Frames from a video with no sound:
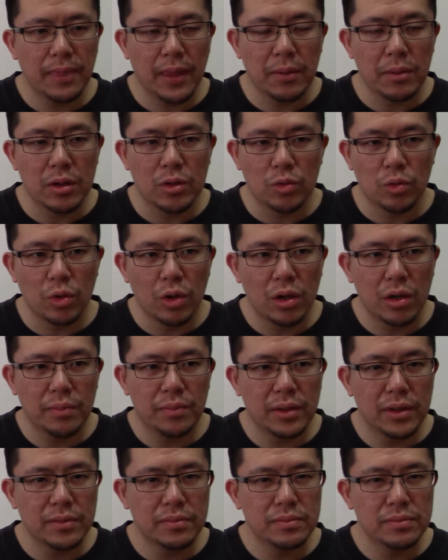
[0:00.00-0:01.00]
I mean, grew
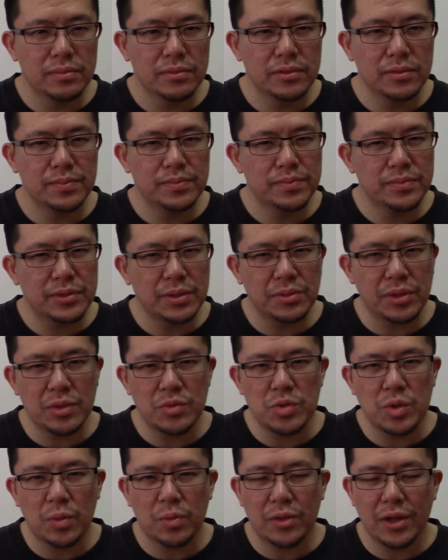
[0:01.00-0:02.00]
up, and
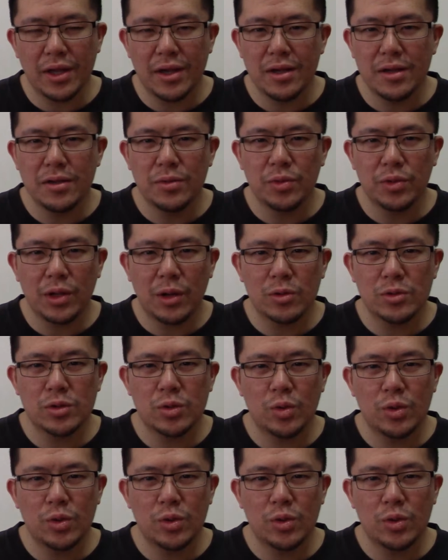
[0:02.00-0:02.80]
sometimes we don't play with our